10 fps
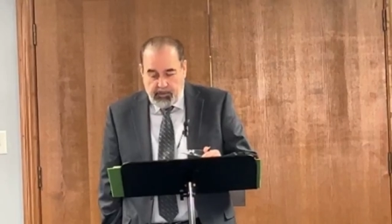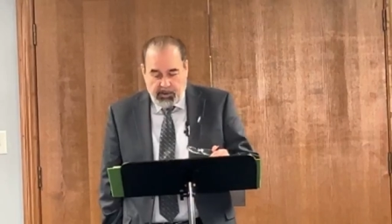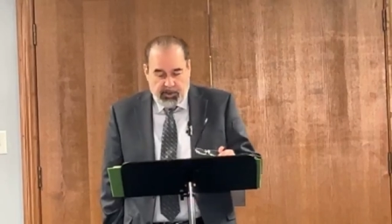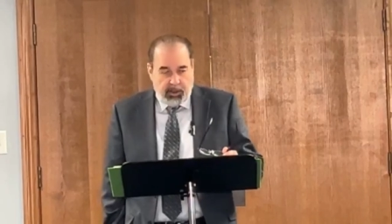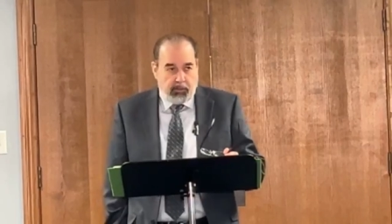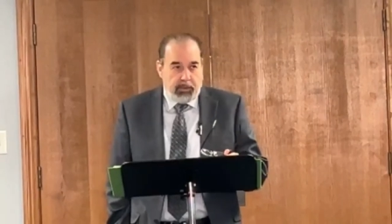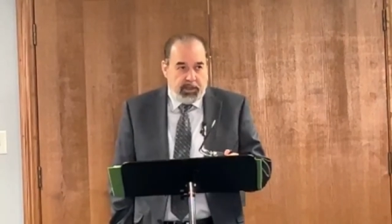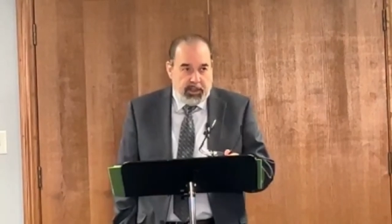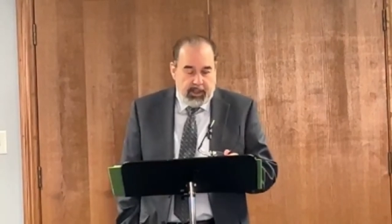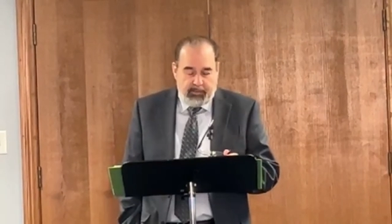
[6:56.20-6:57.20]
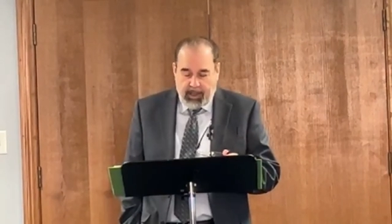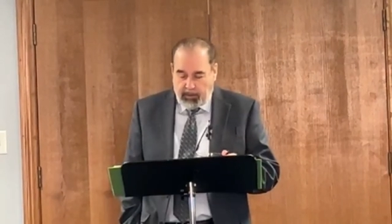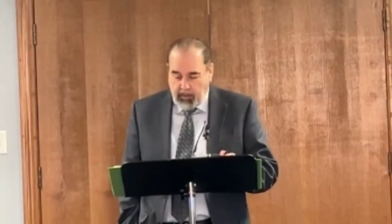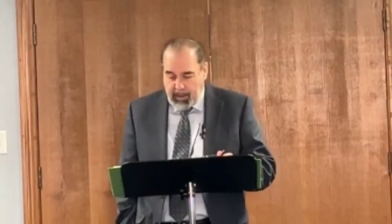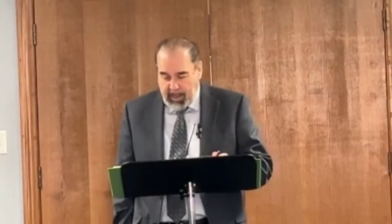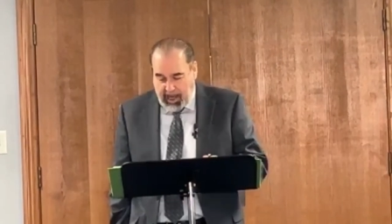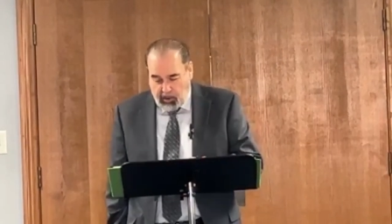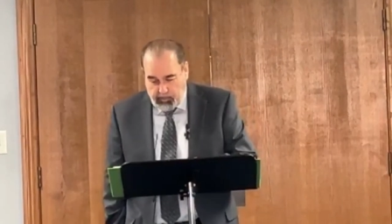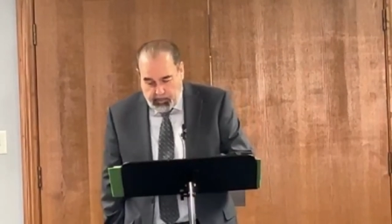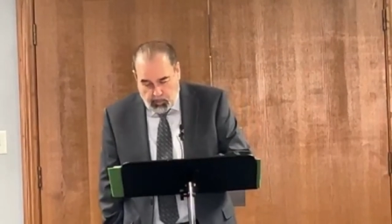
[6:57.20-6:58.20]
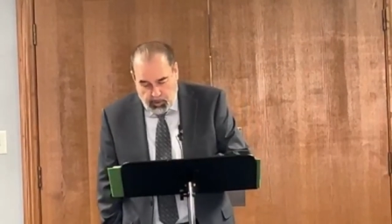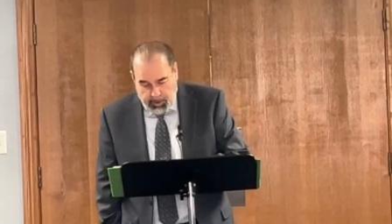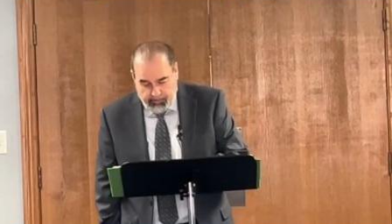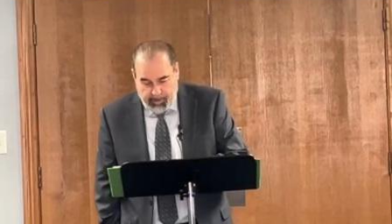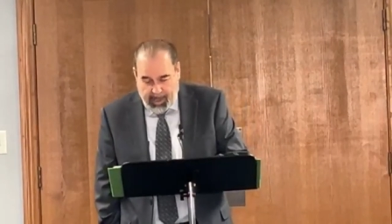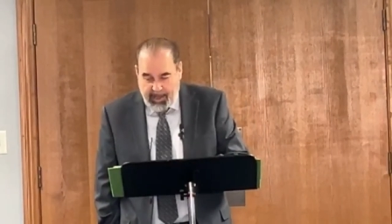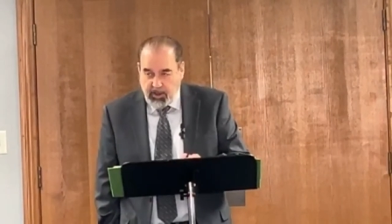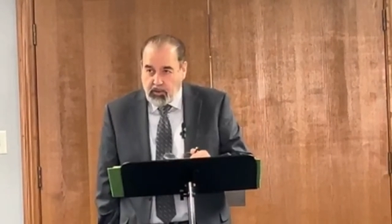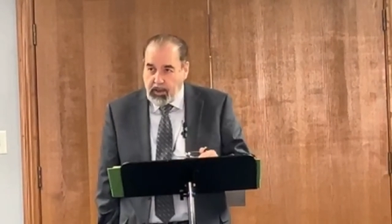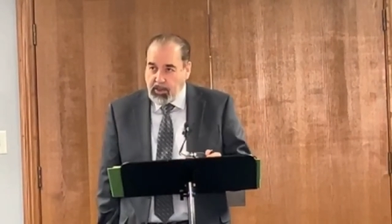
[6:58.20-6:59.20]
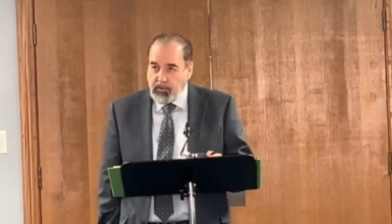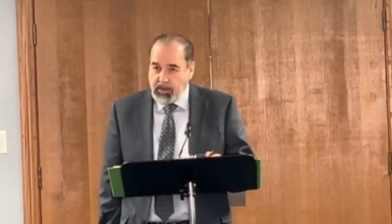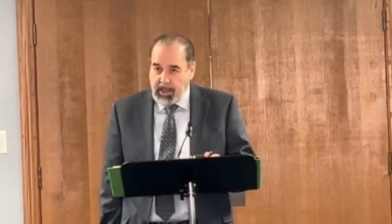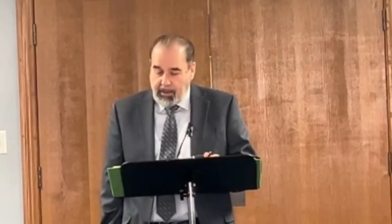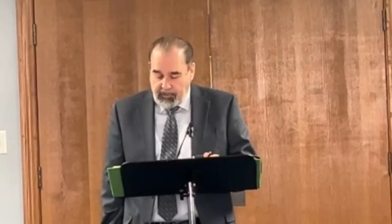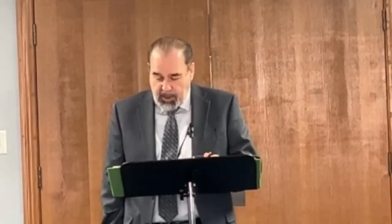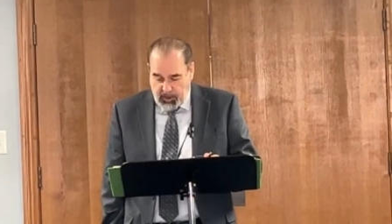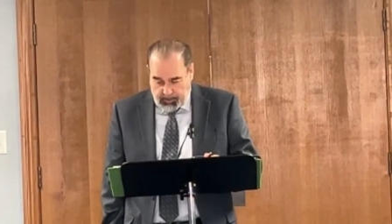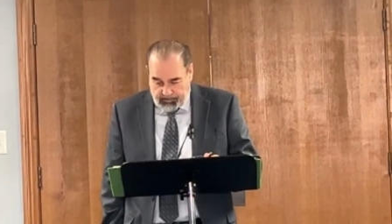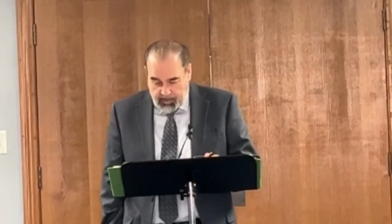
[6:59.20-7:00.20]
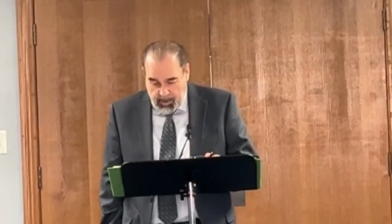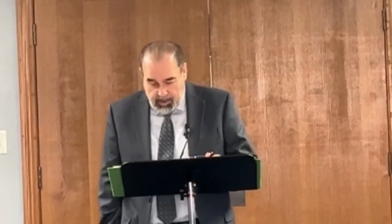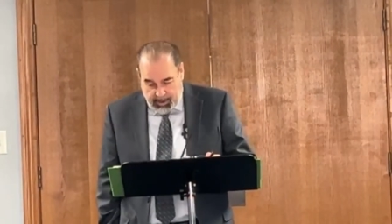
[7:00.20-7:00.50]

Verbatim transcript: You've still received that great outpouring of God's grace for salvation.